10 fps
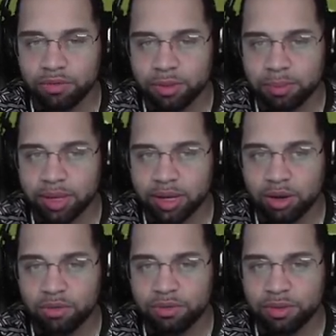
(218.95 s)
go for the
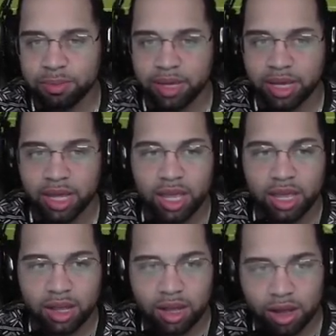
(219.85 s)
pick, go for the pick,
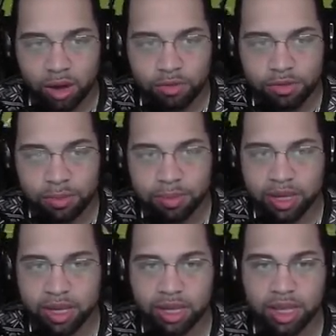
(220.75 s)
go for the
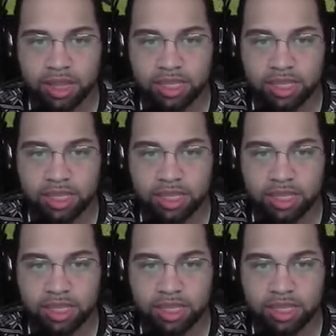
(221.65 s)
pick.